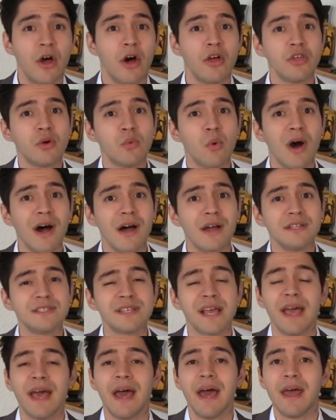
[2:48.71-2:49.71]

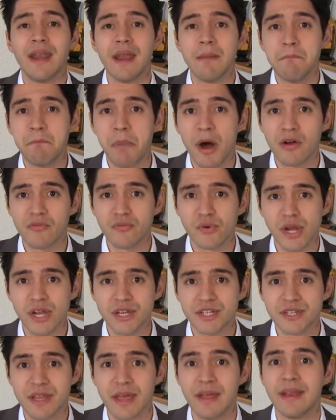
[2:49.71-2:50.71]
Otherwise, an
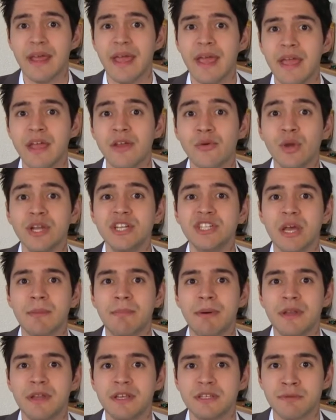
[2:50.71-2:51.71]
impoverished and angry
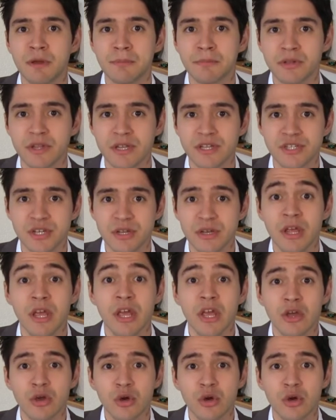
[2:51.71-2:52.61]
Japanese population